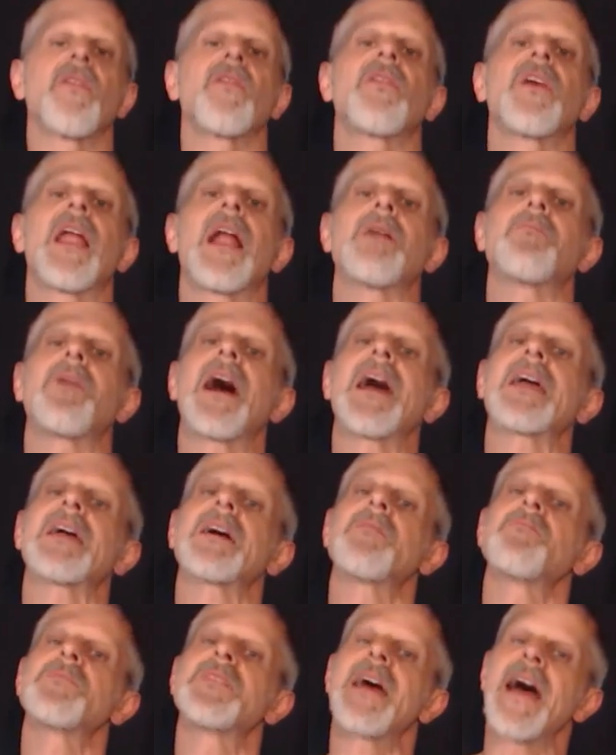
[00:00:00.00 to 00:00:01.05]
then I might
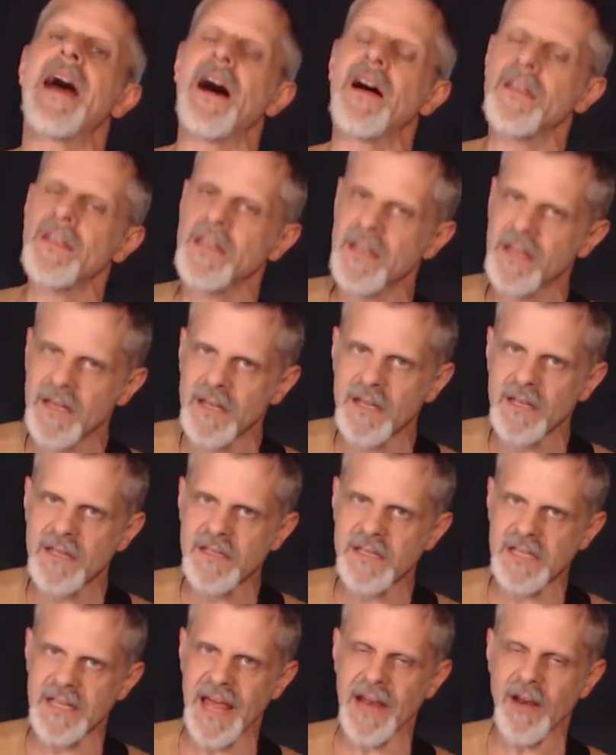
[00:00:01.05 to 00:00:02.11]
come down
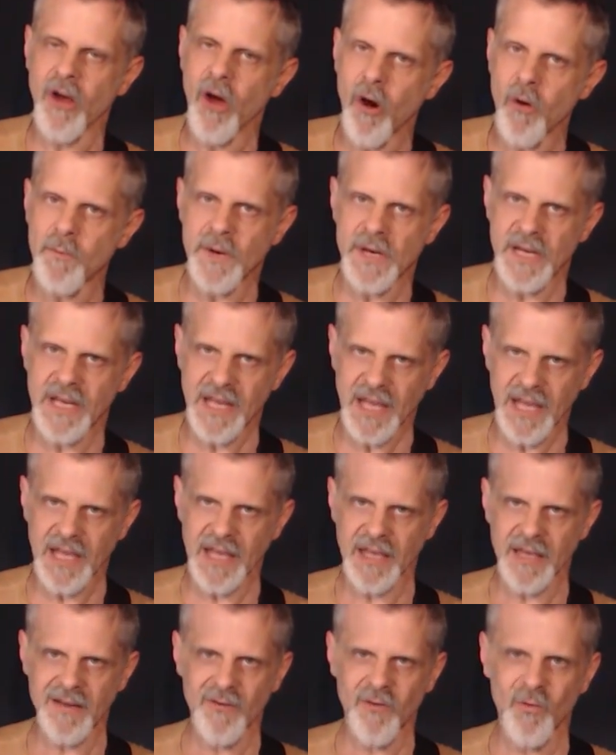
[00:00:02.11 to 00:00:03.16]
to that open
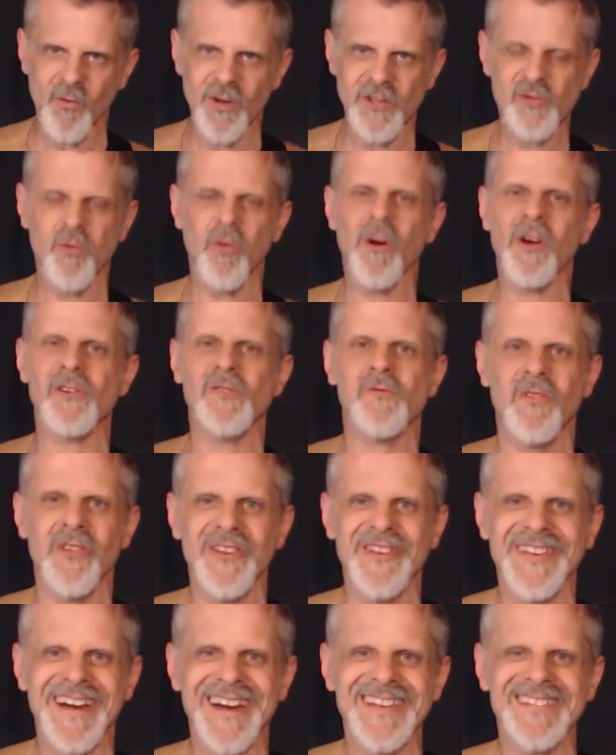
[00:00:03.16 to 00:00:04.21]
E, which works
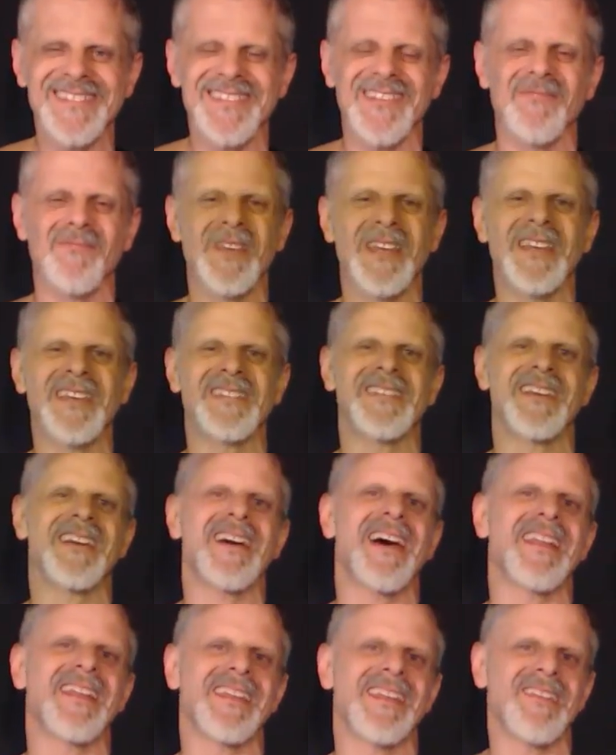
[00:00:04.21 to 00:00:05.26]
really nicely because it
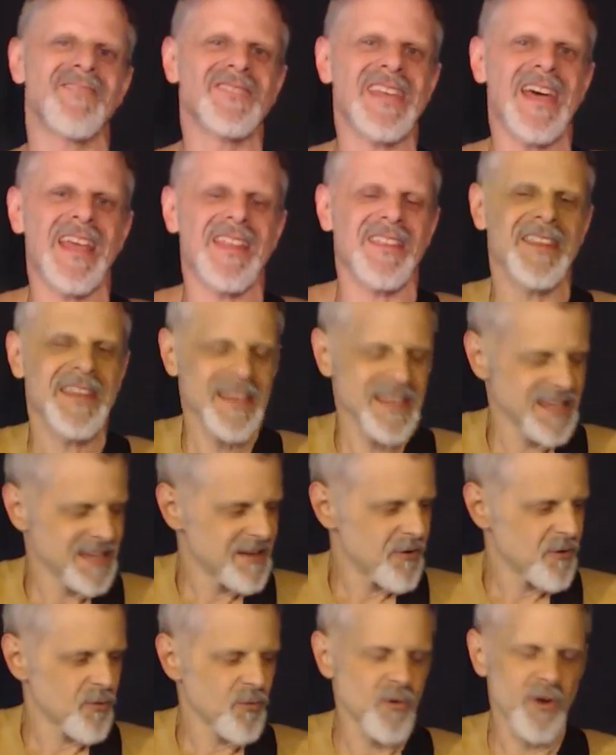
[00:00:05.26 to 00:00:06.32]
kind of gives that
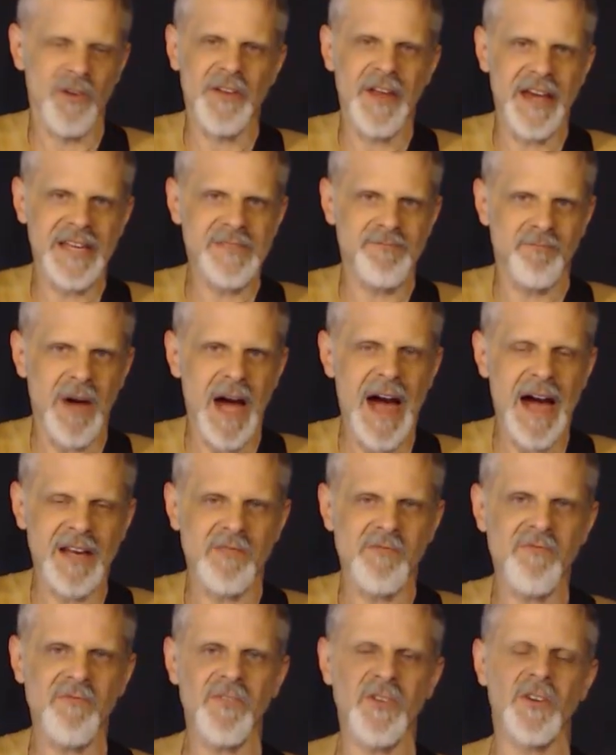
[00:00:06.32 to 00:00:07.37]
real nice
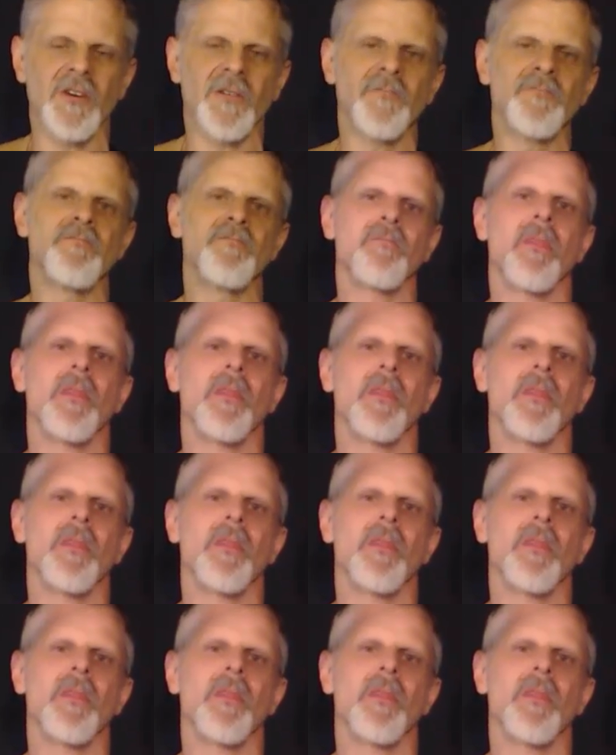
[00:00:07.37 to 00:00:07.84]
bottom feel,